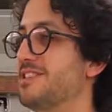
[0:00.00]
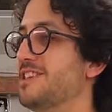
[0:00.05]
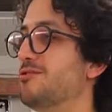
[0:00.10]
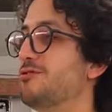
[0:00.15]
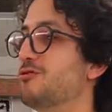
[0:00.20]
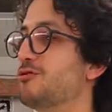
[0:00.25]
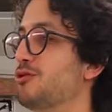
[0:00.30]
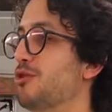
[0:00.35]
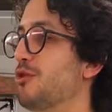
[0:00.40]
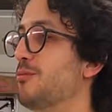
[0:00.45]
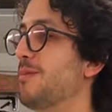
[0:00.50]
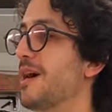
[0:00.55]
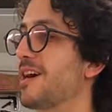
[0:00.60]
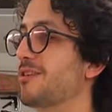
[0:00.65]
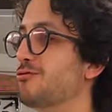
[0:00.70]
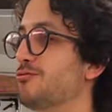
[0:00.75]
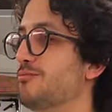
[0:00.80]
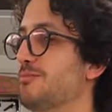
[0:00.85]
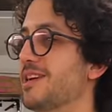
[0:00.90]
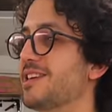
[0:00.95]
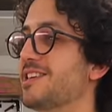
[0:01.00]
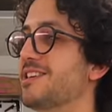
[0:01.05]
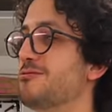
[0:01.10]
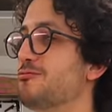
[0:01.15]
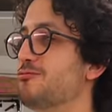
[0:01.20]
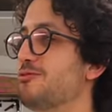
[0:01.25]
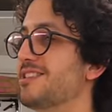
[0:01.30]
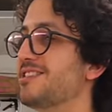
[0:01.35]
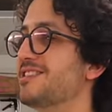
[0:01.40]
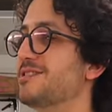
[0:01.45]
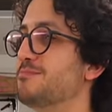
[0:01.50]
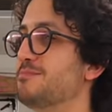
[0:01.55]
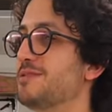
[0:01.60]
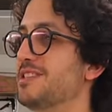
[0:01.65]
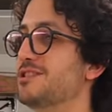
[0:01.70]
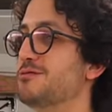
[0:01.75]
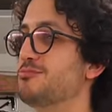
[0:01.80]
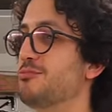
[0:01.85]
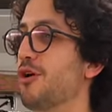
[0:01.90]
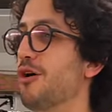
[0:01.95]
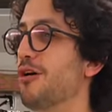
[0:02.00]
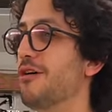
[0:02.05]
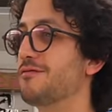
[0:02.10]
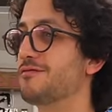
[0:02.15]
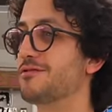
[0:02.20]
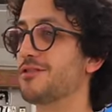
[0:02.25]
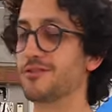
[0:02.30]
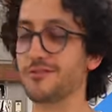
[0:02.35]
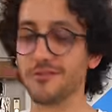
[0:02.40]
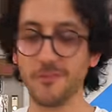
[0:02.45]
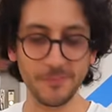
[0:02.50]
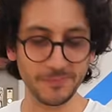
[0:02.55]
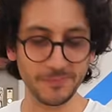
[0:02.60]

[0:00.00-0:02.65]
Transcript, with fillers: need to go back to making recipes more often.